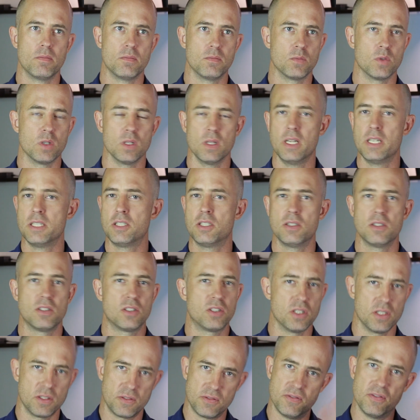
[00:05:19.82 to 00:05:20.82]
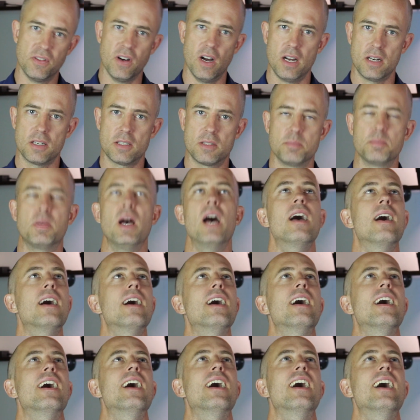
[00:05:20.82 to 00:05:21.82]
Religion's just fucked.
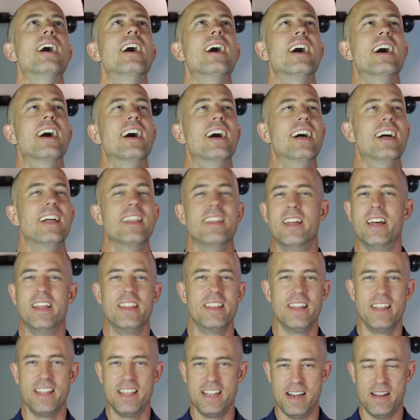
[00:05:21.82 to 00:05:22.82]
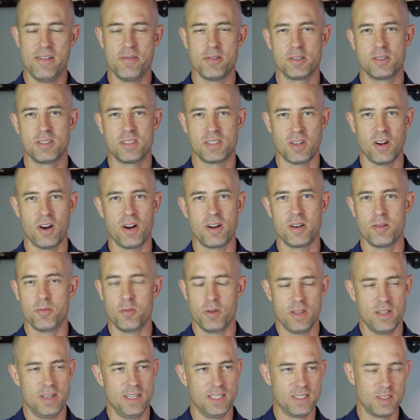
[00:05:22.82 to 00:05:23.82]
and they never started
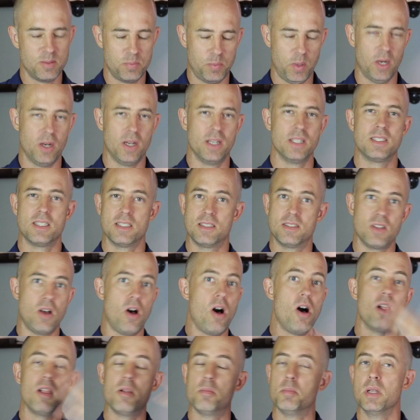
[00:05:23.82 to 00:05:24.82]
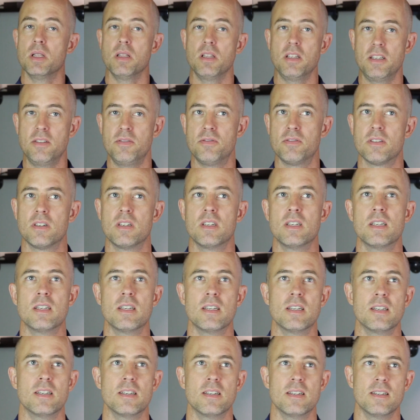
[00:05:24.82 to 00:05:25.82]
with an experience, it's all a belief.
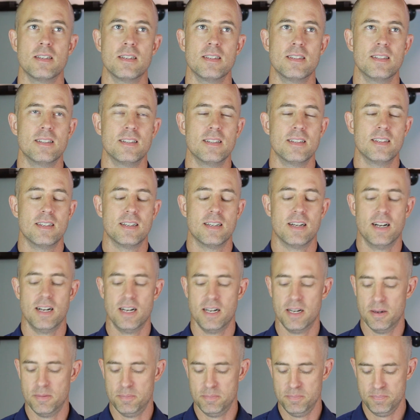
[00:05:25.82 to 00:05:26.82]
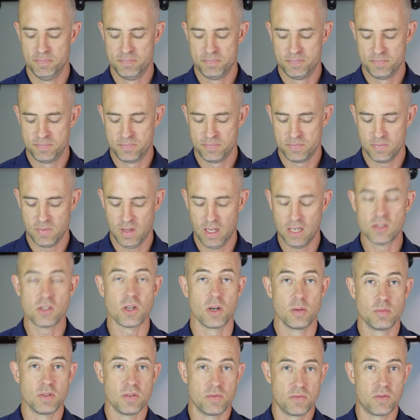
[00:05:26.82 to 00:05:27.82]
Um, in
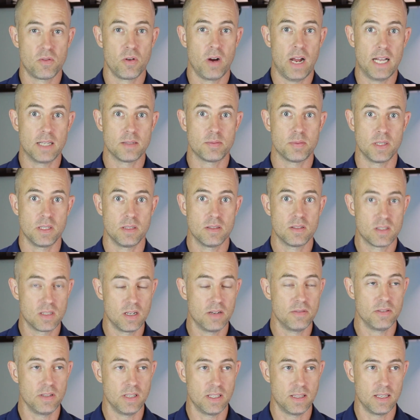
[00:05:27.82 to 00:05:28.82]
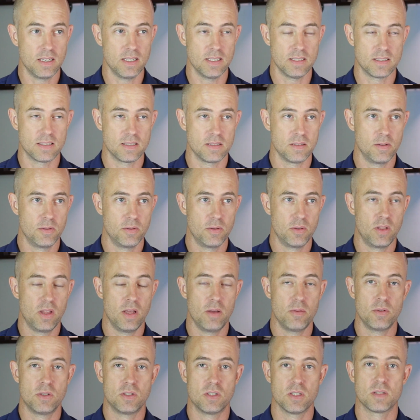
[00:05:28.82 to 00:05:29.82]
terms of grasping stuff like this. Uh,
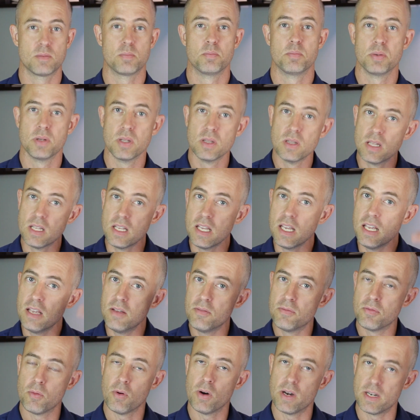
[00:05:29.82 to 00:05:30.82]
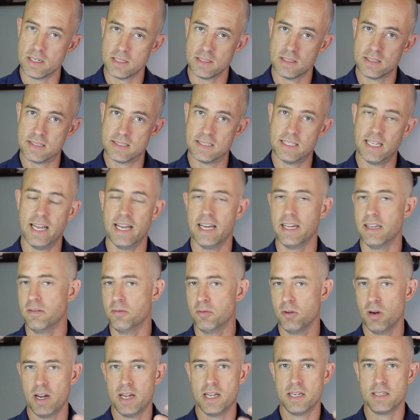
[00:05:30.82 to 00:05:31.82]
they would just believe what is said,
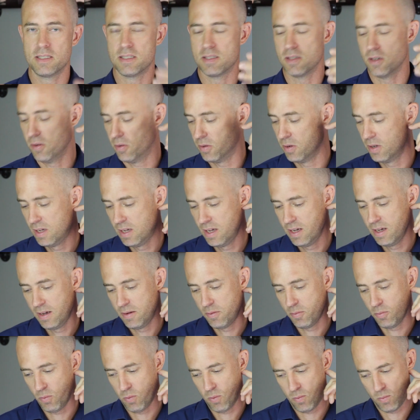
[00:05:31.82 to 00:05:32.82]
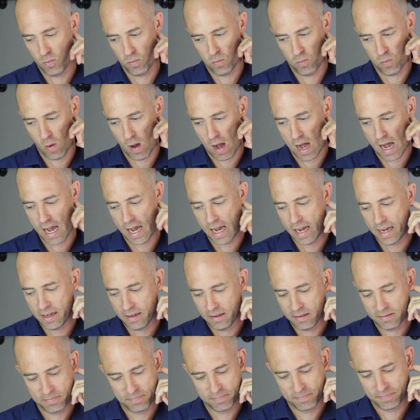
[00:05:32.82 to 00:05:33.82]
right? So, why,